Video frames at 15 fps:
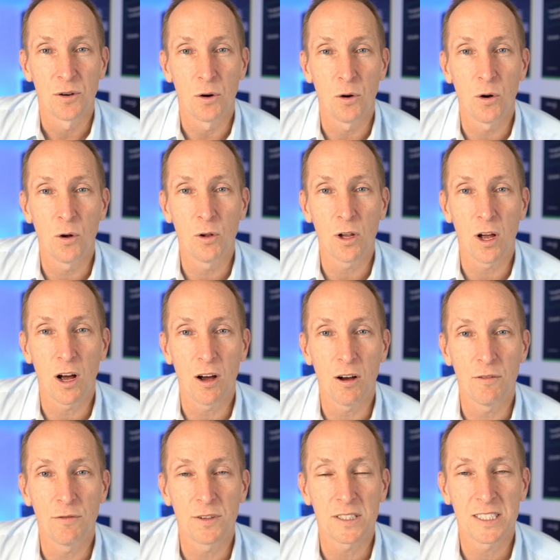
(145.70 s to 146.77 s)
all
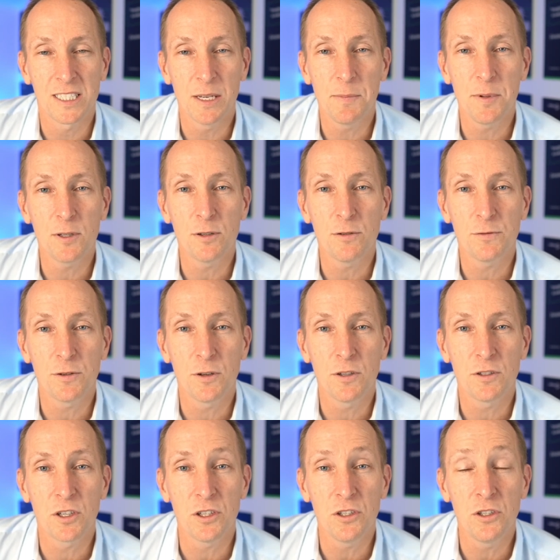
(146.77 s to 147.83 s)
of the typical
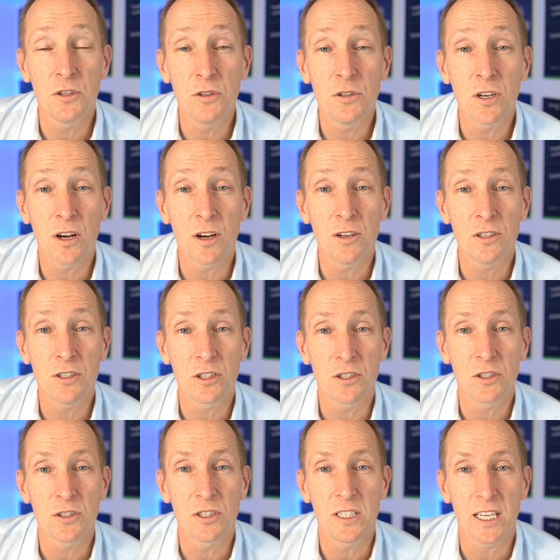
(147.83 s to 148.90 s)
foods that you know you
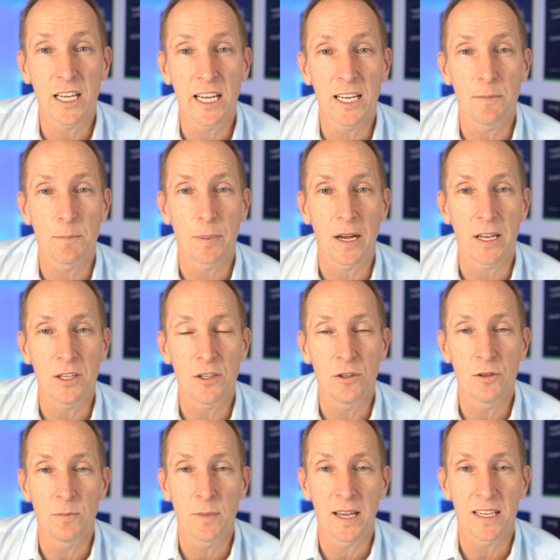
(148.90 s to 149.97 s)
shouldn't eat, but
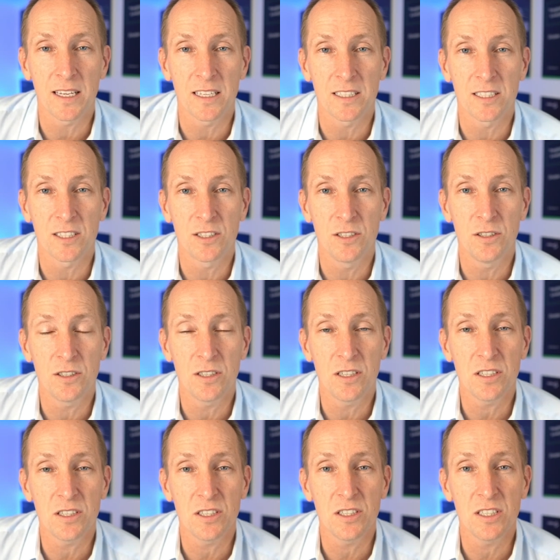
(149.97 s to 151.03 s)
you make
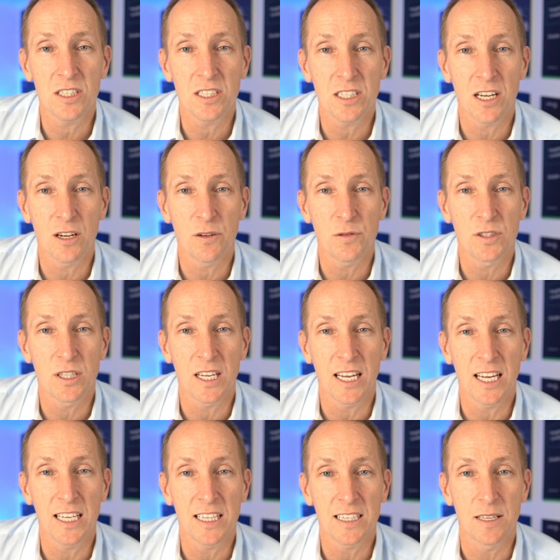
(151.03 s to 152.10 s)
excuses to yourself to
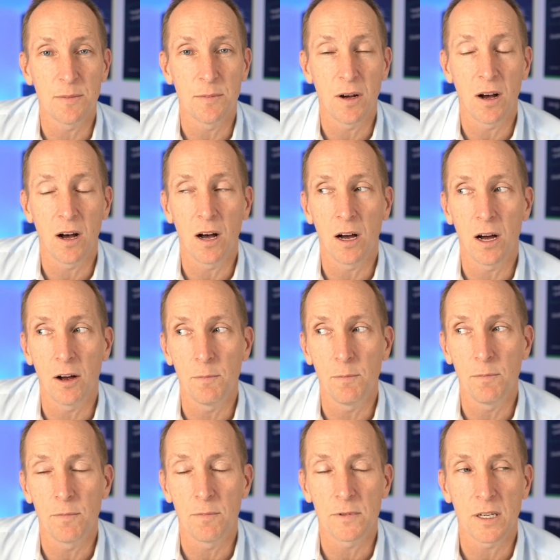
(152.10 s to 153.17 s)
eat them. Oh, I
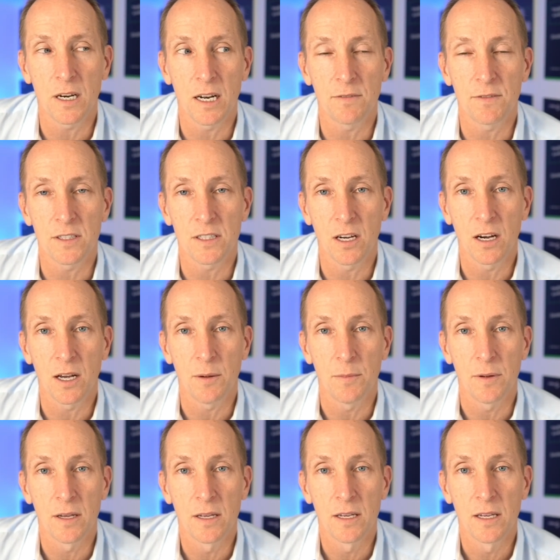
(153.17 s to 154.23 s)
don't have the time.
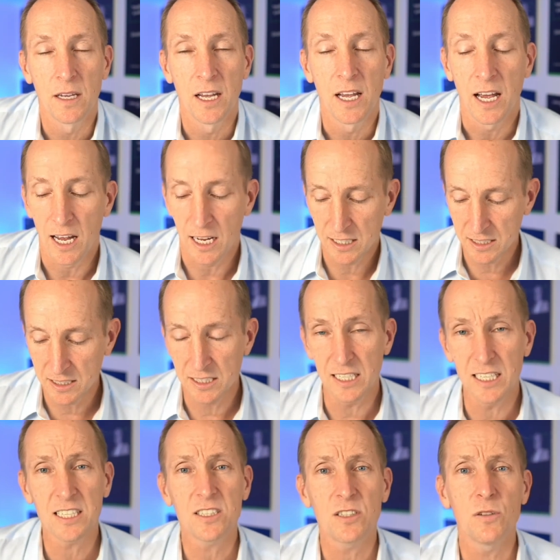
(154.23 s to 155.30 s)
A
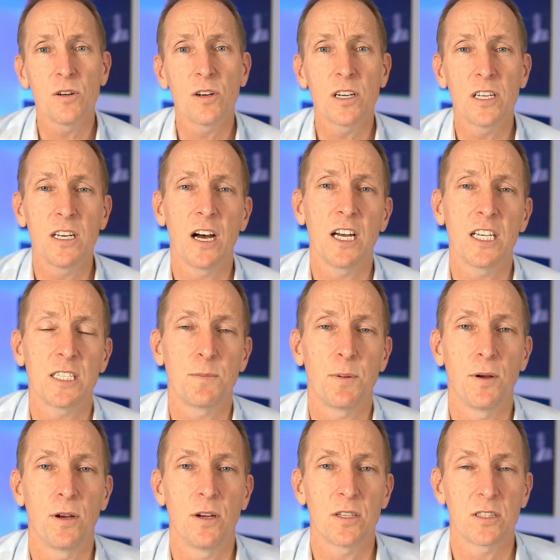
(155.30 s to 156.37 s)
disorganized
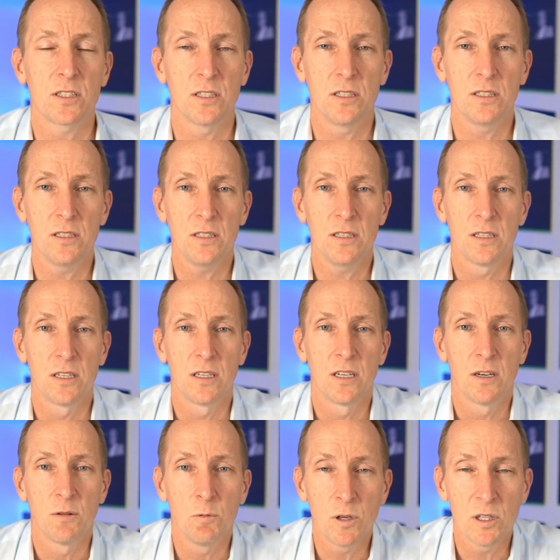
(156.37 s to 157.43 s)
person
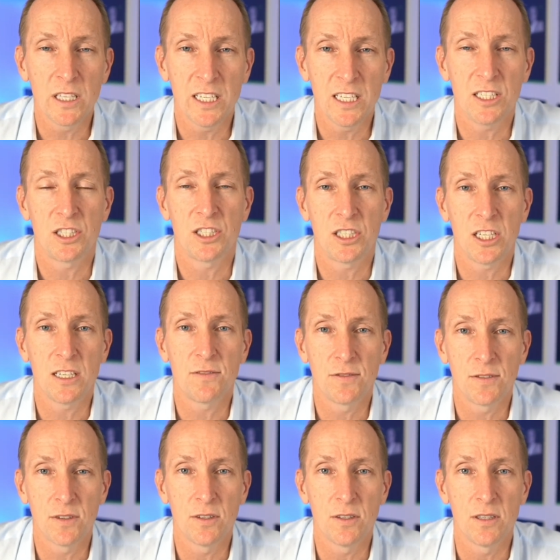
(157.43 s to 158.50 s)
will eat shit
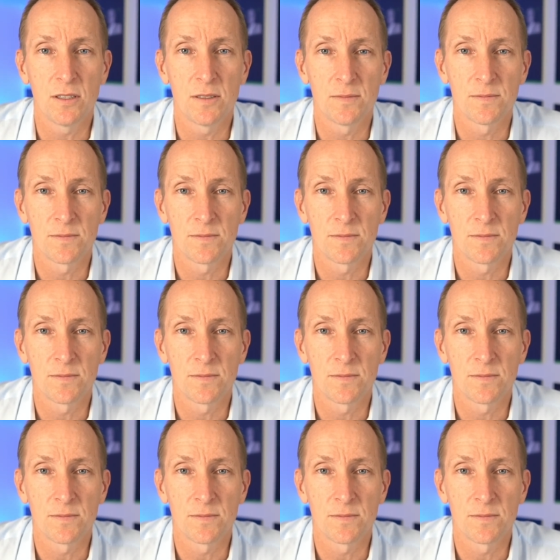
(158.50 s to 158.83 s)
food.